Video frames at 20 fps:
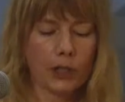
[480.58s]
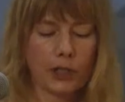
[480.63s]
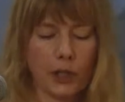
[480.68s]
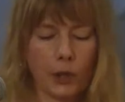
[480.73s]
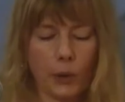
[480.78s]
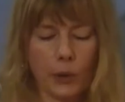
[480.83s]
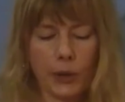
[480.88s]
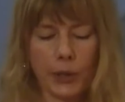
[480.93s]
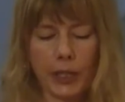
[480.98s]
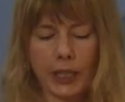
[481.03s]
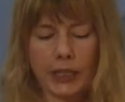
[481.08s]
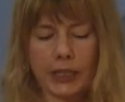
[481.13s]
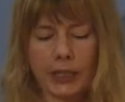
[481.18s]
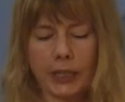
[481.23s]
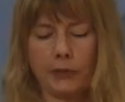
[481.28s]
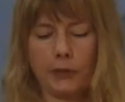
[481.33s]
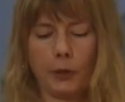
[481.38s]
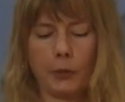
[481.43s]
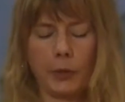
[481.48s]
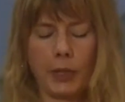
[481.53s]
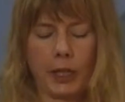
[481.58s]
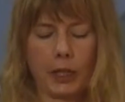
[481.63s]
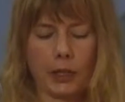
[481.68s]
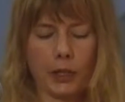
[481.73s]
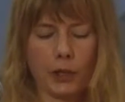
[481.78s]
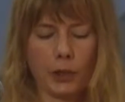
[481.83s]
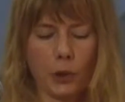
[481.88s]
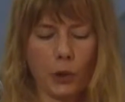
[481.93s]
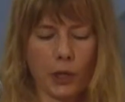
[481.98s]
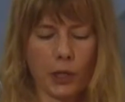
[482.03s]
so thickly from their
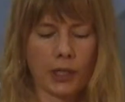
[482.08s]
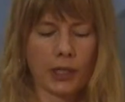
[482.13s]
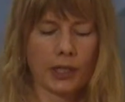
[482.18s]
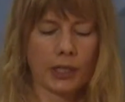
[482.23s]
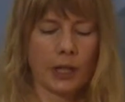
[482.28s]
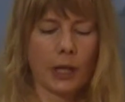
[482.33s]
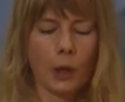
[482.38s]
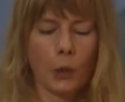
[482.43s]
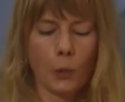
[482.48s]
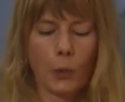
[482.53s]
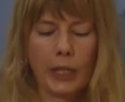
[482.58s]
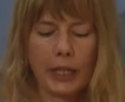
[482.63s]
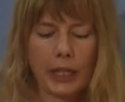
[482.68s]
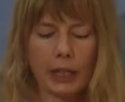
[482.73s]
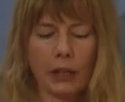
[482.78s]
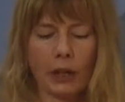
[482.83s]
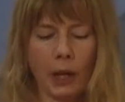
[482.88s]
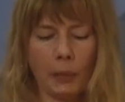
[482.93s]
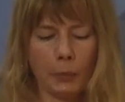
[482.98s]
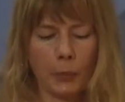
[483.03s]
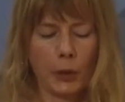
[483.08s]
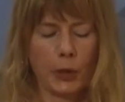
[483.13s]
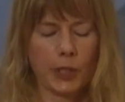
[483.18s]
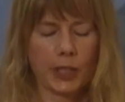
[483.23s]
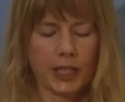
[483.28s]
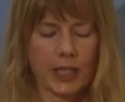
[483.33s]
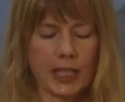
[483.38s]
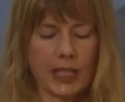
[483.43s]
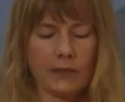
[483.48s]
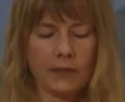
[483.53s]
source, we cannot
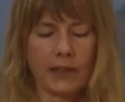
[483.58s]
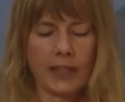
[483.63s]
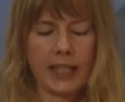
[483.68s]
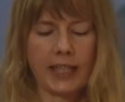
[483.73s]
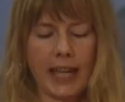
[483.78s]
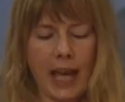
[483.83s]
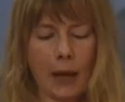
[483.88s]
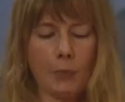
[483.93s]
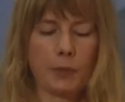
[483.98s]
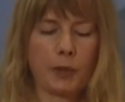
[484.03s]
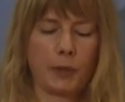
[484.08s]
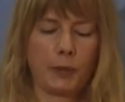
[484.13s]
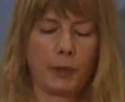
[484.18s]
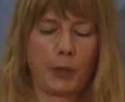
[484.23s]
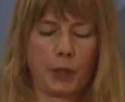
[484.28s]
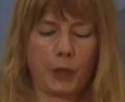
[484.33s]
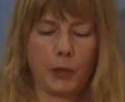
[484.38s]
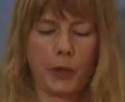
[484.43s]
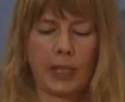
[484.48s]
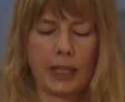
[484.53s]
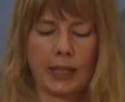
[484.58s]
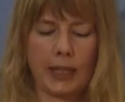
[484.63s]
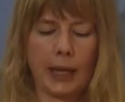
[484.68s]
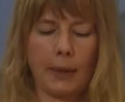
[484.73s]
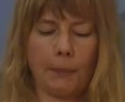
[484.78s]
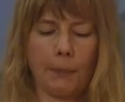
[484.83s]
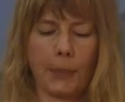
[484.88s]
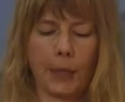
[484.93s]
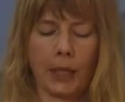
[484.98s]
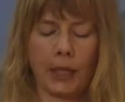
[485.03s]
perceive the gaps between
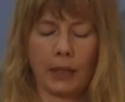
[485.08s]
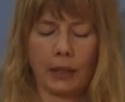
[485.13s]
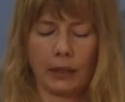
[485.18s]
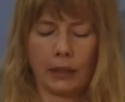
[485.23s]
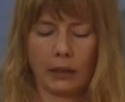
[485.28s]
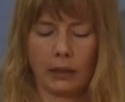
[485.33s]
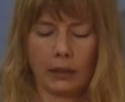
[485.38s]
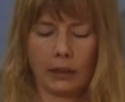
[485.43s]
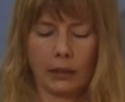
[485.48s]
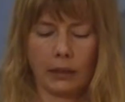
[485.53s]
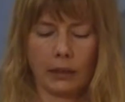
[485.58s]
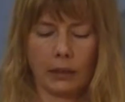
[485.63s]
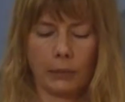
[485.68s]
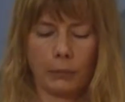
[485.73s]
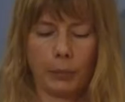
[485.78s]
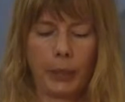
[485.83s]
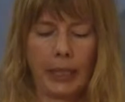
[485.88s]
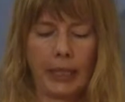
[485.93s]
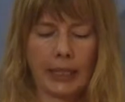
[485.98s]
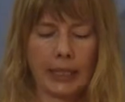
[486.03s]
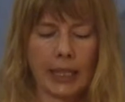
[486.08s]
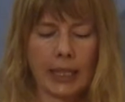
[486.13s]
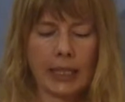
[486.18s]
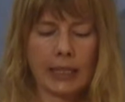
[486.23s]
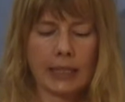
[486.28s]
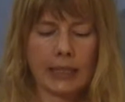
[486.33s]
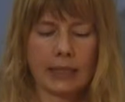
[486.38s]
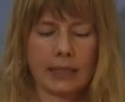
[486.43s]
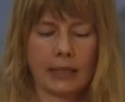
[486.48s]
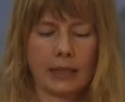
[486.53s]
them. But
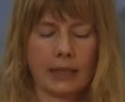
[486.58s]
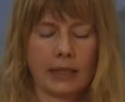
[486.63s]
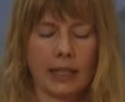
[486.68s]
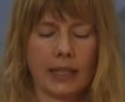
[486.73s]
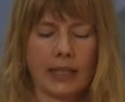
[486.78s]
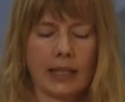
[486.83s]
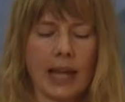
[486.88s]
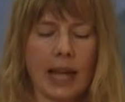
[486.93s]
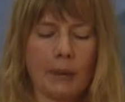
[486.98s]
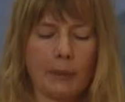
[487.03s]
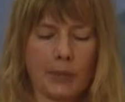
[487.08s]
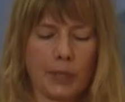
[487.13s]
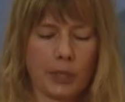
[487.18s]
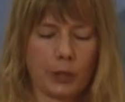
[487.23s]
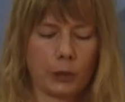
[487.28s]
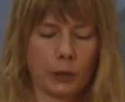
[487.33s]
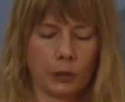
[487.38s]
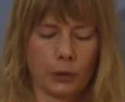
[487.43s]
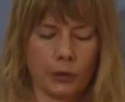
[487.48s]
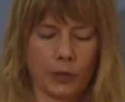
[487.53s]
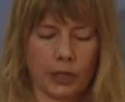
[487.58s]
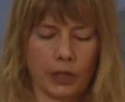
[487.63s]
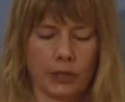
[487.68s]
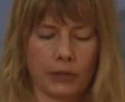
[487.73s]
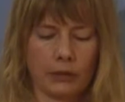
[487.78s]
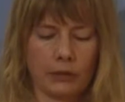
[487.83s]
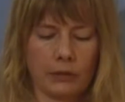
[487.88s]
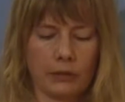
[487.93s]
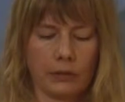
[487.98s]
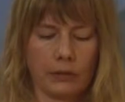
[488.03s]
night is absolute,
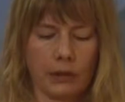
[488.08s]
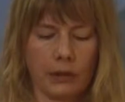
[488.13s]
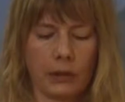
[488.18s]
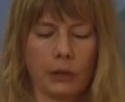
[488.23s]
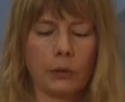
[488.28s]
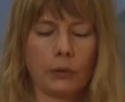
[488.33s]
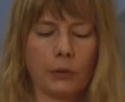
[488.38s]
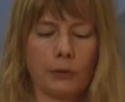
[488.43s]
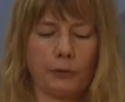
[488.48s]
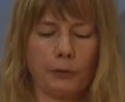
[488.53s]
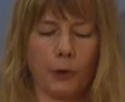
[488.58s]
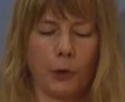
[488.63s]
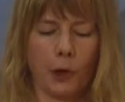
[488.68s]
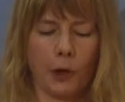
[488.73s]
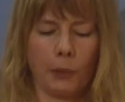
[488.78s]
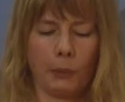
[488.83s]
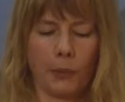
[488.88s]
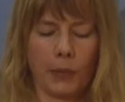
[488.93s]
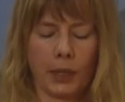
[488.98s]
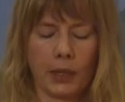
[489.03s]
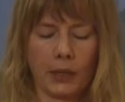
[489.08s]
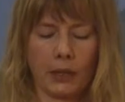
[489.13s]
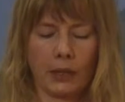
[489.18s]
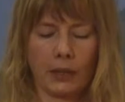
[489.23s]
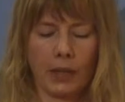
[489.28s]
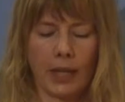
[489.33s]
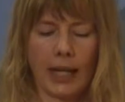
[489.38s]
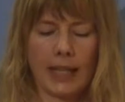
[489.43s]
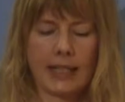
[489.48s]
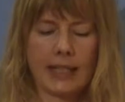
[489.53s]
uniform,
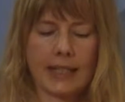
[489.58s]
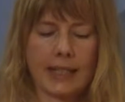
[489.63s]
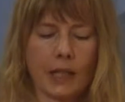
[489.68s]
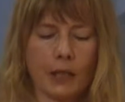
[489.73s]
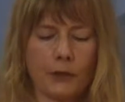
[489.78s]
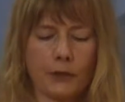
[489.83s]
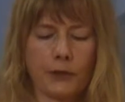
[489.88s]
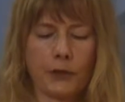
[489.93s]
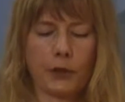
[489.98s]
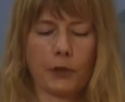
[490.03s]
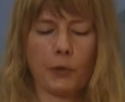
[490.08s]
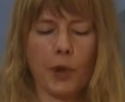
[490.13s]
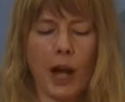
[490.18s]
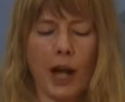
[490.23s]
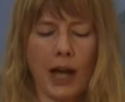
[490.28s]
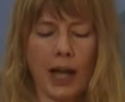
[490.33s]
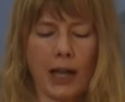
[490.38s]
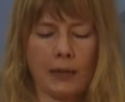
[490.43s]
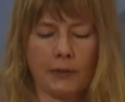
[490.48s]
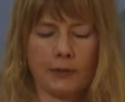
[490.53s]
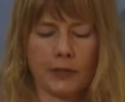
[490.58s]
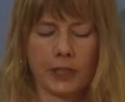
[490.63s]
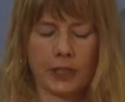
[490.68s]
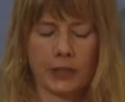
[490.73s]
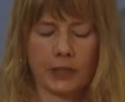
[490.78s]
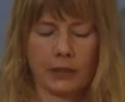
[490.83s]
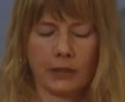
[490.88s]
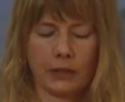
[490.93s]
and self-derived.